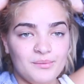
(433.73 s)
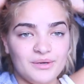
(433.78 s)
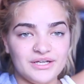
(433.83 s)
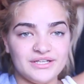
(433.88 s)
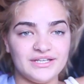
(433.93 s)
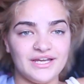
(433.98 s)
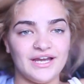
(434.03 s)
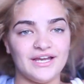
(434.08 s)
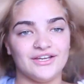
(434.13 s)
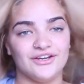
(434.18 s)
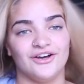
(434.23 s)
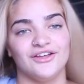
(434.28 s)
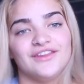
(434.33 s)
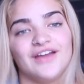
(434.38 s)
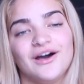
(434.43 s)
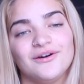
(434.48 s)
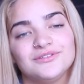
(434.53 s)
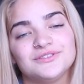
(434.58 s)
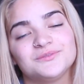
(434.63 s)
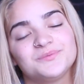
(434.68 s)
But yeah, y'all,
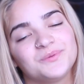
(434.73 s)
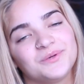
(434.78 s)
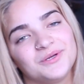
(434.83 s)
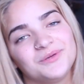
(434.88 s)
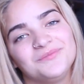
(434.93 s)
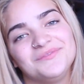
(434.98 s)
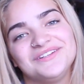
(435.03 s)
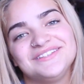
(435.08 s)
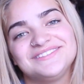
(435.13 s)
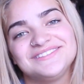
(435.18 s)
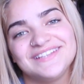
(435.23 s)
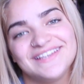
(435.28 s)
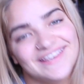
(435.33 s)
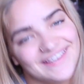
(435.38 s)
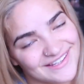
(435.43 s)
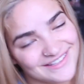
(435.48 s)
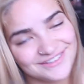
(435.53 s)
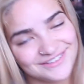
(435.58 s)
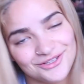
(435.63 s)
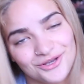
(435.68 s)
that was pretty much
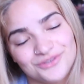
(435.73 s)
it.